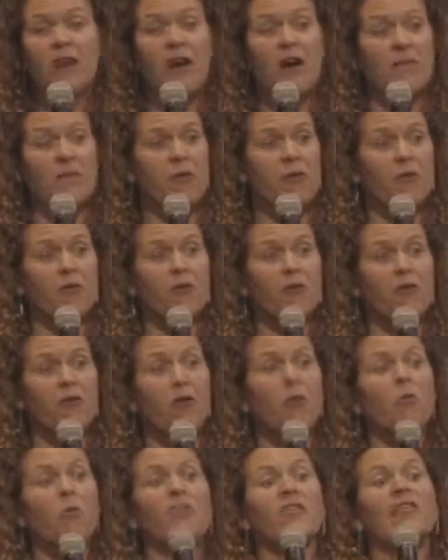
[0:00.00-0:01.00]
of your
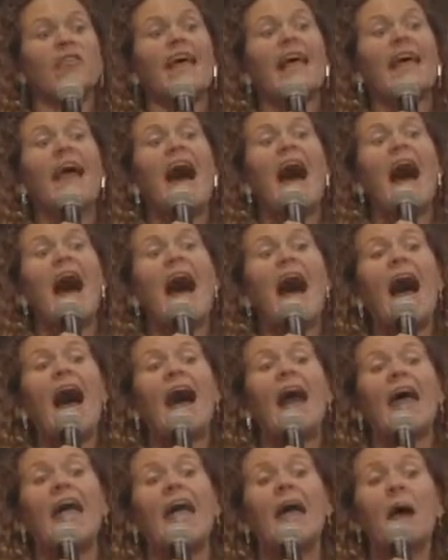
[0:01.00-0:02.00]
soul will say,
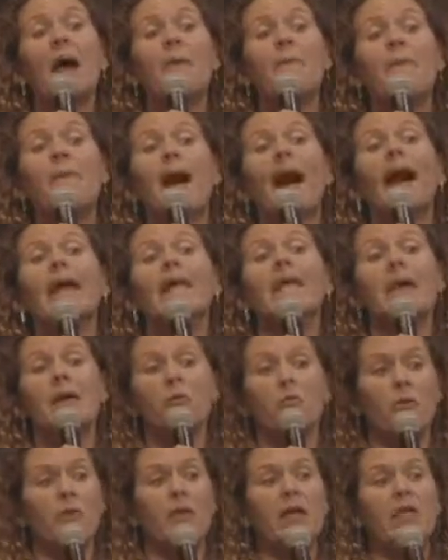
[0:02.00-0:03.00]
my
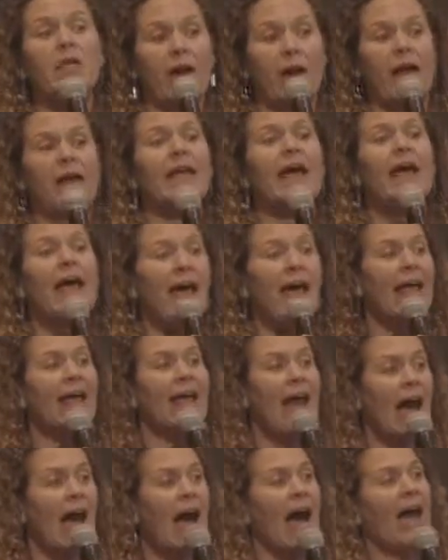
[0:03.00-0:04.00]
name will be great,
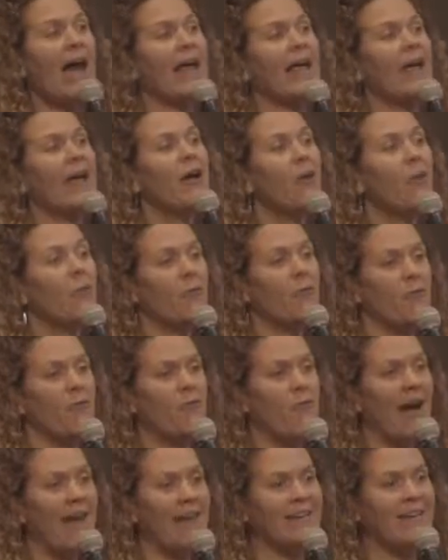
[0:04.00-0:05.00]
and I will
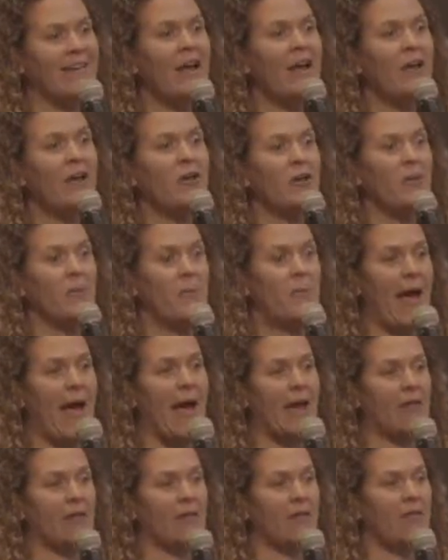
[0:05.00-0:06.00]
fight your
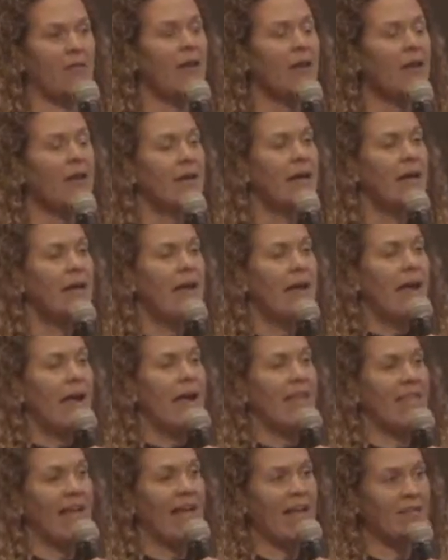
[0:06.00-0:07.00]
battles.
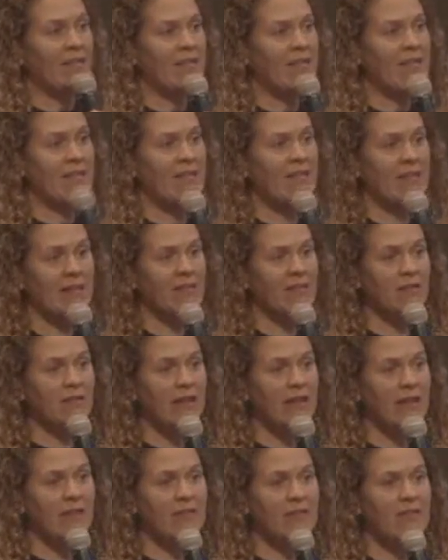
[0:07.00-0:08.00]
And that
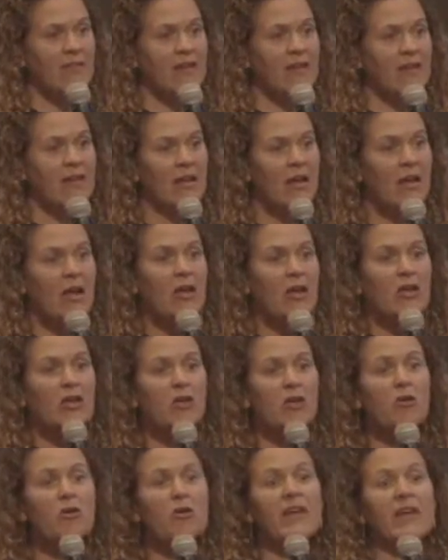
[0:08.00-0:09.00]
stillness,
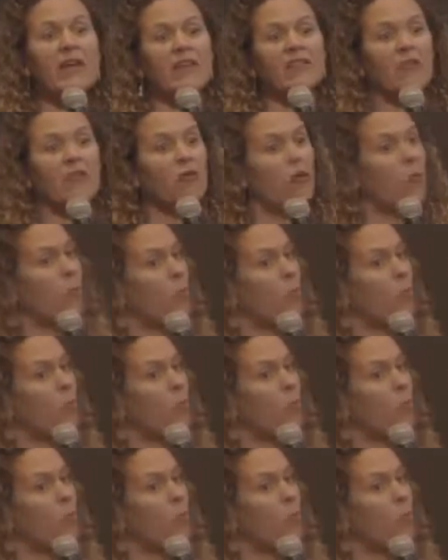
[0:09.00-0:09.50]
you get to